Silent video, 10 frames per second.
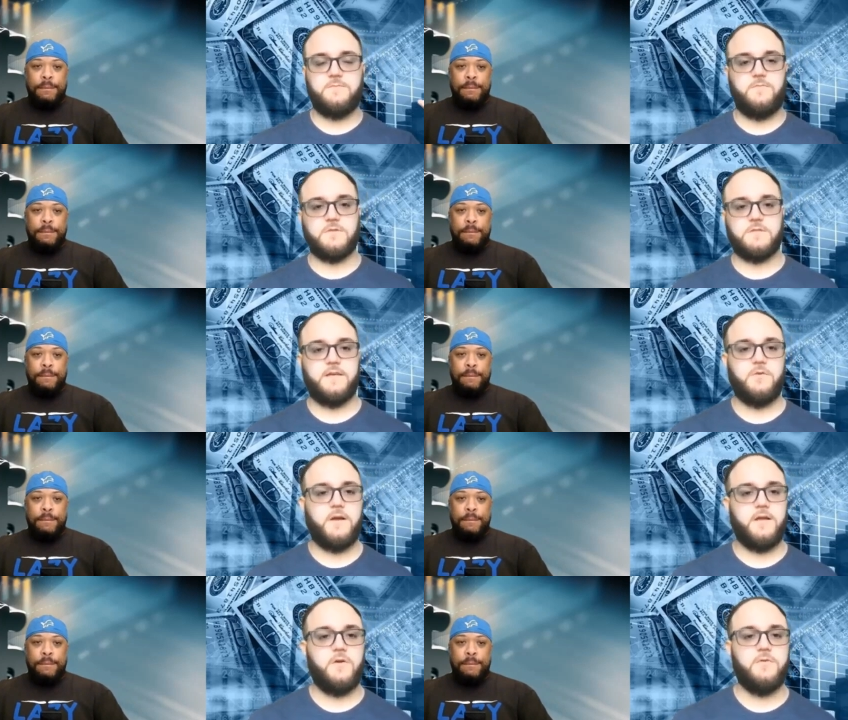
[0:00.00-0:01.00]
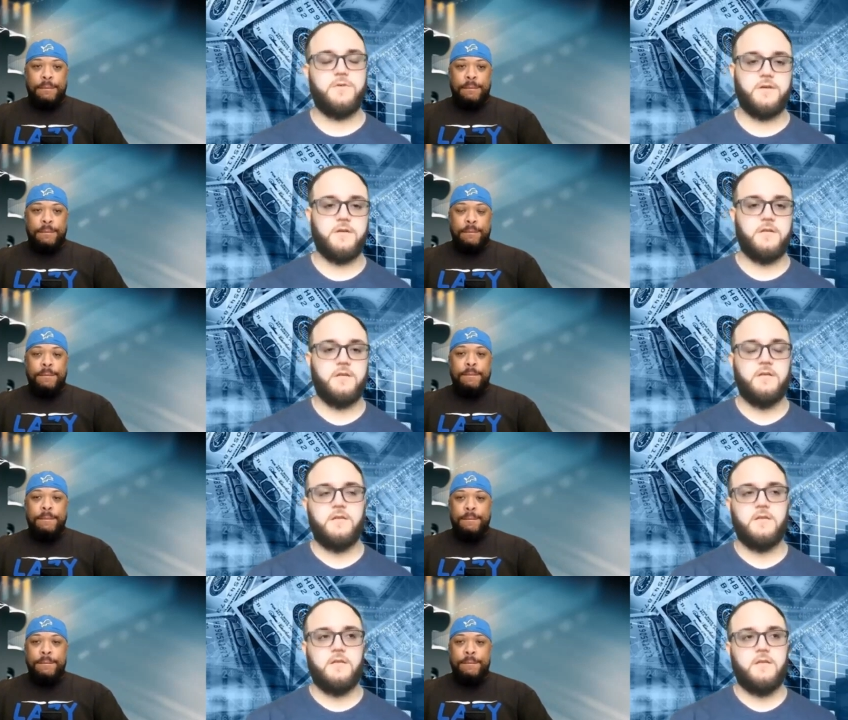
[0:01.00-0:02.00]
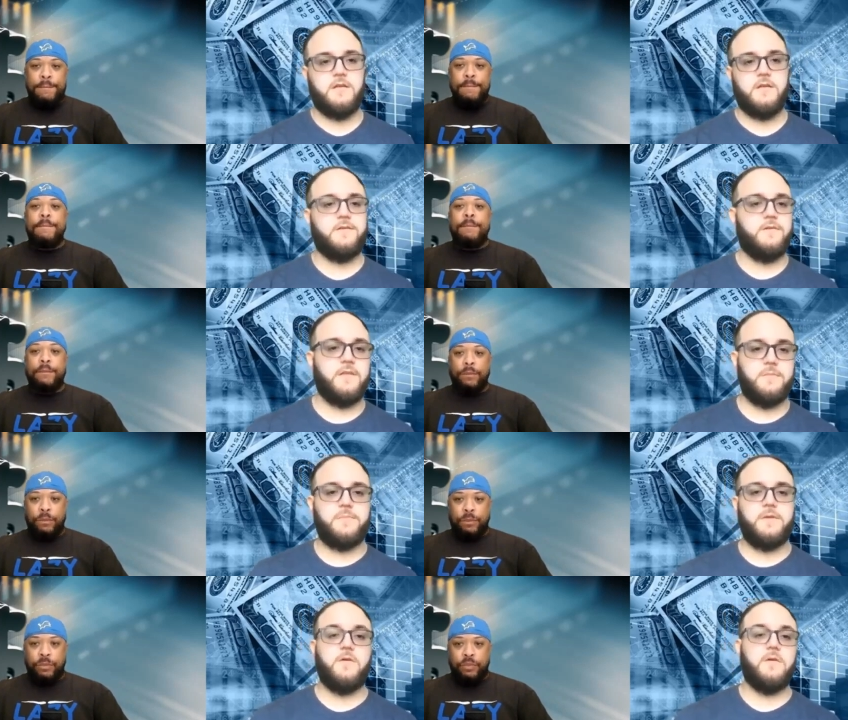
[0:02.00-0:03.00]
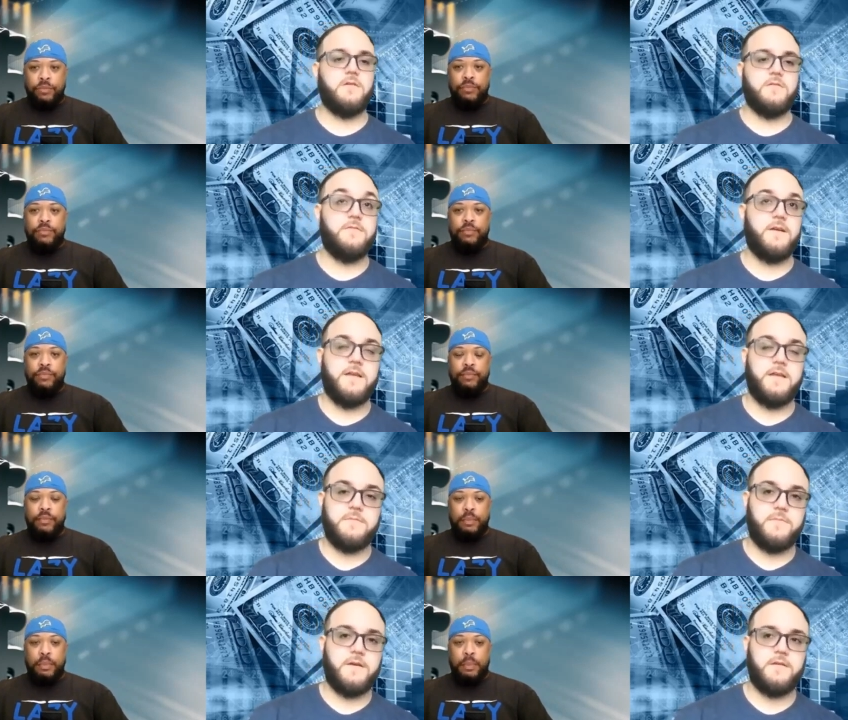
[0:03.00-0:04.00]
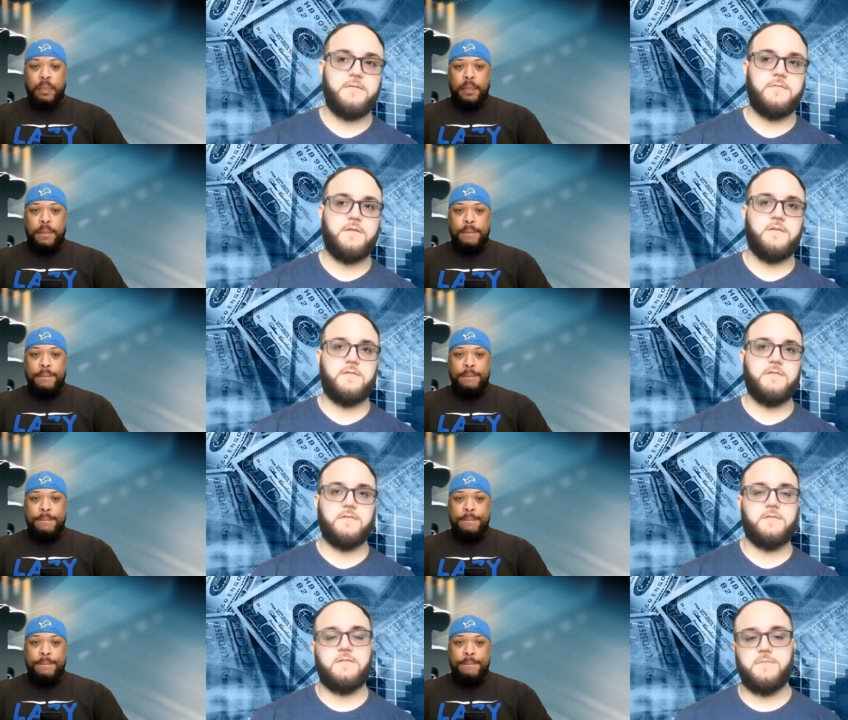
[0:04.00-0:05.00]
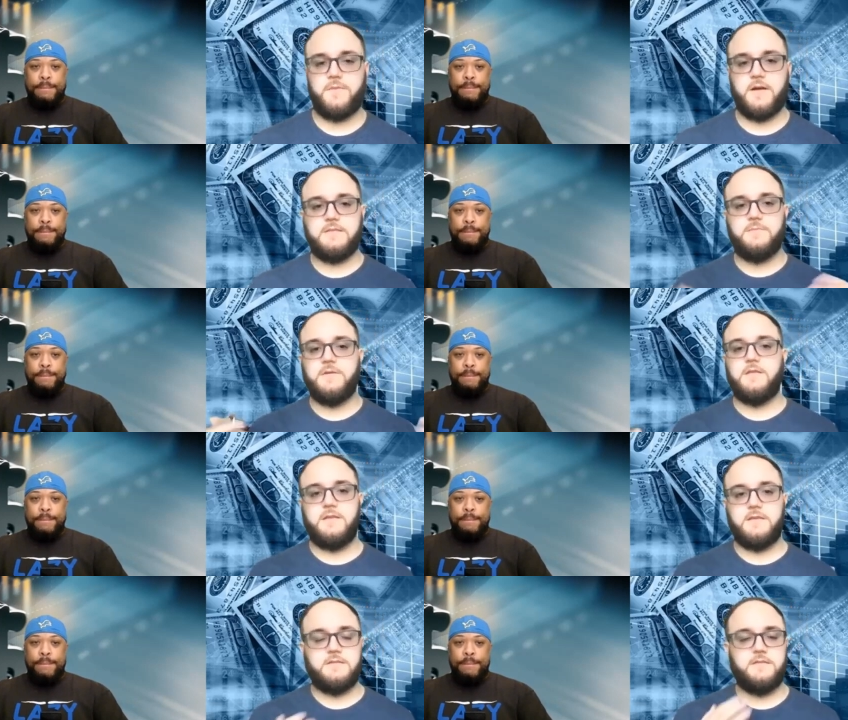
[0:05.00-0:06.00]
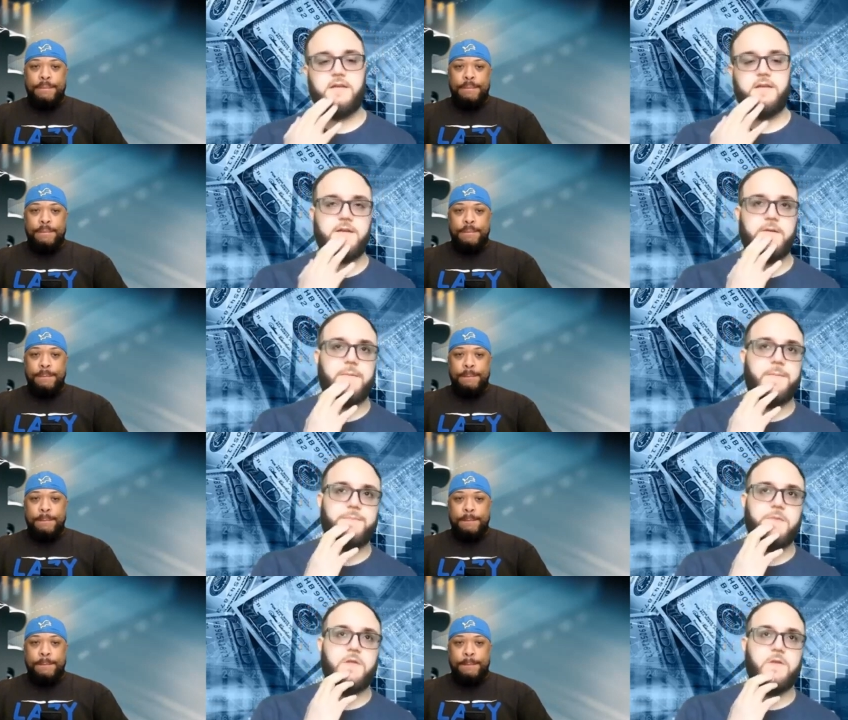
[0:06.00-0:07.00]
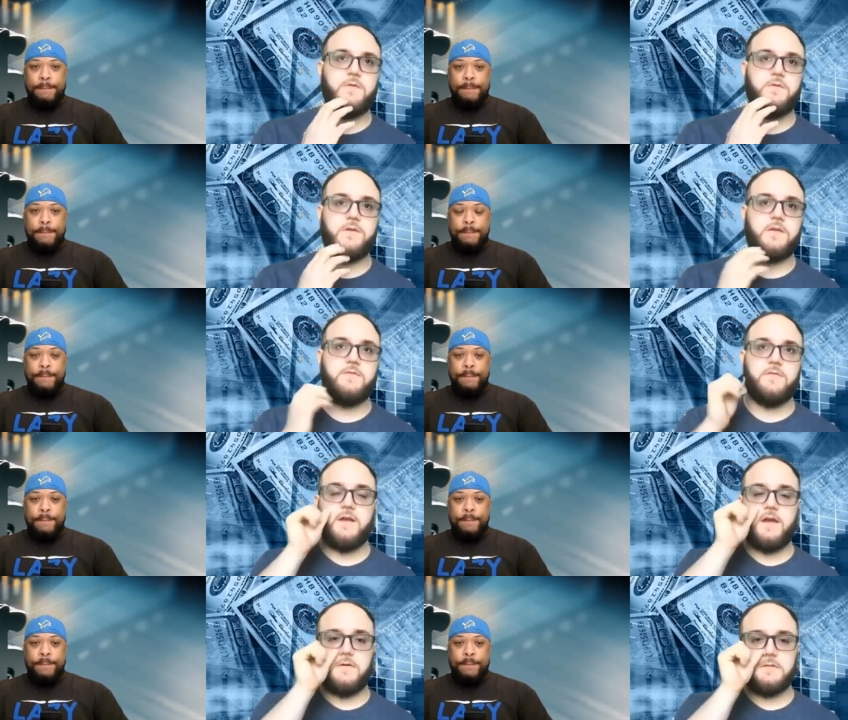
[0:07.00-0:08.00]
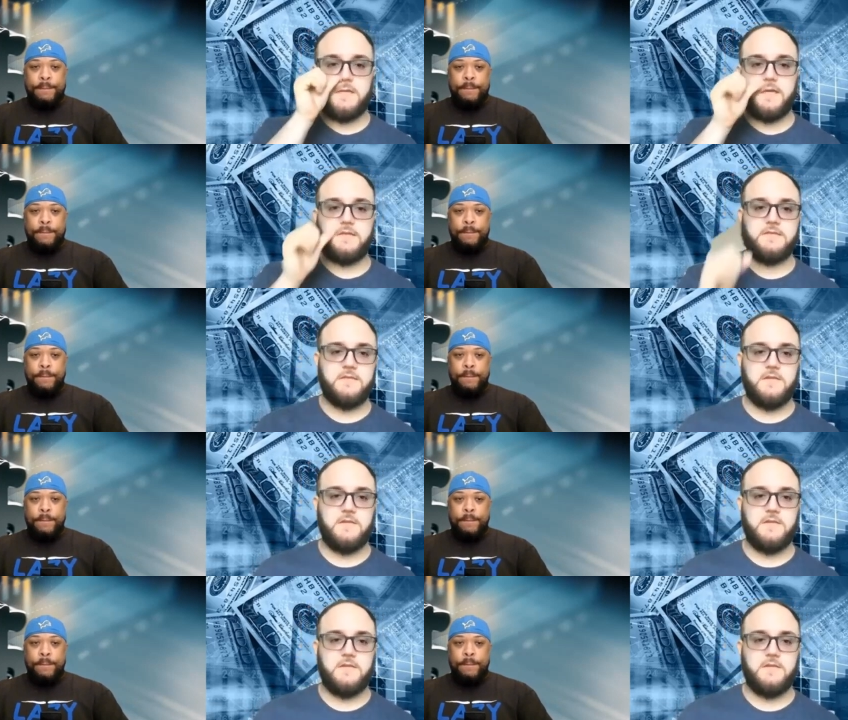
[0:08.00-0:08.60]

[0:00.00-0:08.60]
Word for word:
Speaker 1: for sale by owner. Now I know that might be harder to find, but you know, the possibility is there. You know, looking for a house that